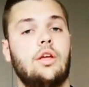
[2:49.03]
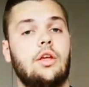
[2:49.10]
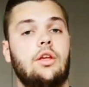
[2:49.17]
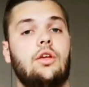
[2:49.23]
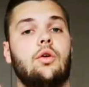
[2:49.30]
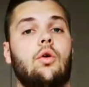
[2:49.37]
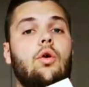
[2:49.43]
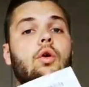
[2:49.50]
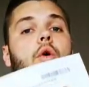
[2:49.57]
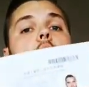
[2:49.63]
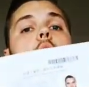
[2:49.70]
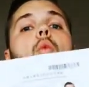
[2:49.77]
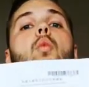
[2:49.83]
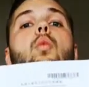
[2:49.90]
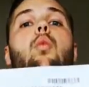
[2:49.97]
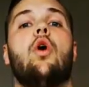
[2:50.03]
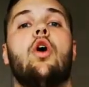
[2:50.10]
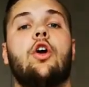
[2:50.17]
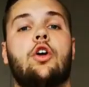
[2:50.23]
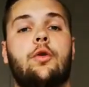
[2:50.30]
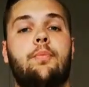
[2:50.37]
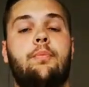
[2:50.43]
your
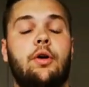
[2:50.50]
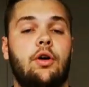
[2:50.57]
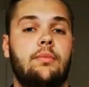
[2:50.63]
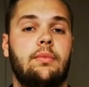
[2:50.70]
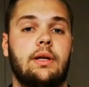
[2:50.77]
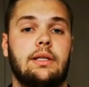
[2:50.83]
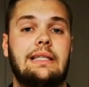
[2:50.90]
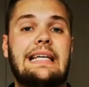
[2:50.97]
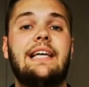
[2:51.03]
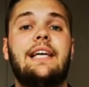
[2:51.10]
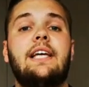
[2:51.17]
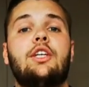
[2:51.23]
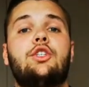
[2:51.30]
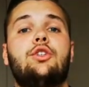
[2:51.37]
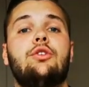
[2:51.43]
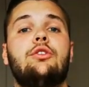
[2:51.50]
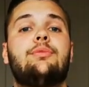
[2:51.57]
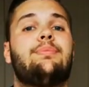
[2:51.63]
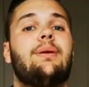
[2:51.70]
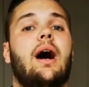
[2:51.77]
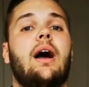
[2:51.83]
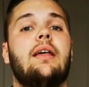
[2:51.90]
work permit issued
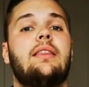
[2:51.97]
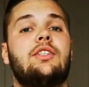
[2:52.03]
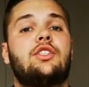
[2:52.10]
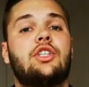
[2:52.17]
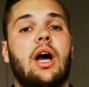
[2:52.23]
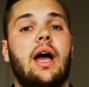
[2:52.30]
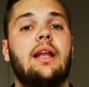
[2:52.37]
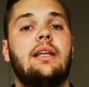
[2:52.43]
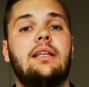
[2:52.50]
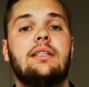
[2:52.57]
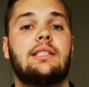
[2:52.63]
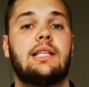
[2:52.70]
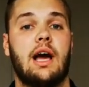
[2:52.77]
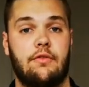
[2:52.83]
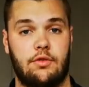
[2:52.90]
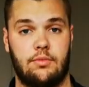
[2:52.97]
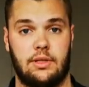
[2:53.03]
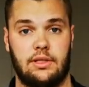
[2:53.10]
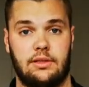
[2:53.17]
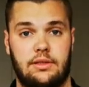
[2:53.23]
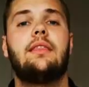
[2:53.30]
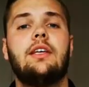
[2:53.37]
by the Chinese
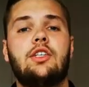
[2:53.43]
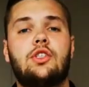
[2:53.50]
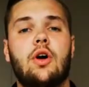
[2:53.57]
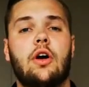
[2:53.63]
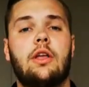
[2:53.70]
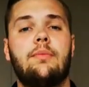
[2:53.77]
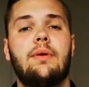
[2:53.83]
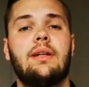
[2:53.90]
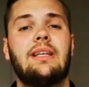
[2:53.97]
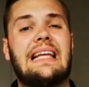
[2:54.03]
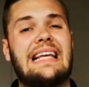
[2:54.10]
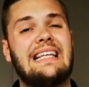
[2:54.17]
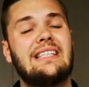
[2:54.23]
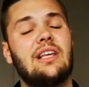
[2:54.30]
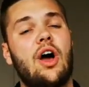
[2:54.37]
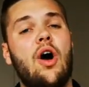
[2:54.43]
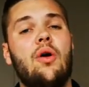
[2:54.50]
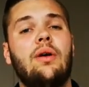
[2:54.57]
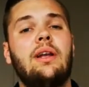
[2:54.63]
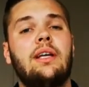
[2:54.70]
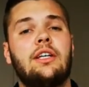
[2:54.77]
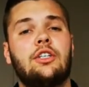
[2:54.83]
government. This document is
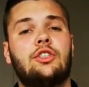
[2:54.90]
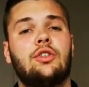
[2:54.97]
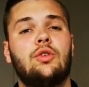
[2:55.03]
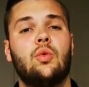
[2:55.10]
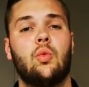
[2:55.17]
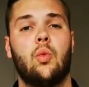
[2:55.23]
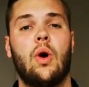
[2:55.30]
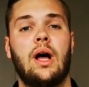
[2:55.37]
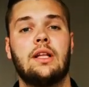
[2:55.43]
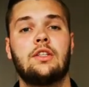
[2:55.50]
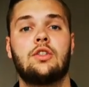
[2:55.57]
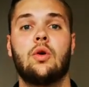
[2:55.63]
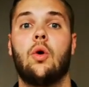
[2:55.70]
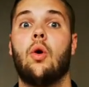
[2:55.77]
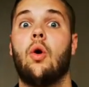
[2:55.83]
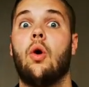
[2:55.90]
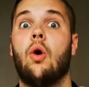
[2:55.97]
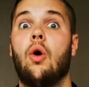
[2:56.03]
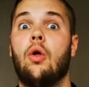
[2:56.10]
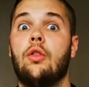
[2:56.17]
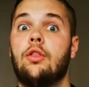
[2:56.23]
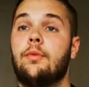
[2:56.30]
only issued once
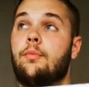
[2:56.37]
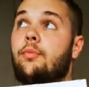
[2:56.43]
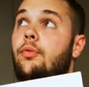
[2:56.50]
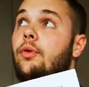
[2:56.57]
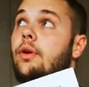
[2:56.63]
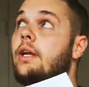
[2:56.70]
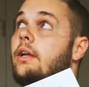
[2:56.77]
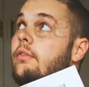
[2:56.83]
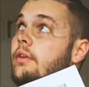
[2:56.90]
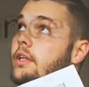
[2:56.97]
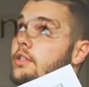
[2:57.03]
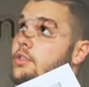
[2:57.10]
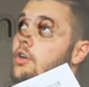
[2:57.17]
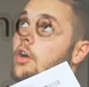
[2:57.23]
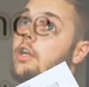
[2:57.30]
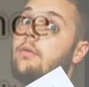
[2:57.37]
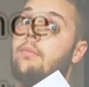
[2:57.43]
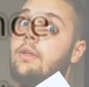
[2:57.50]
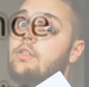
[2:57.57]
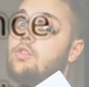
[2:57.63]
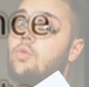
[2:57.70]
all the previous documents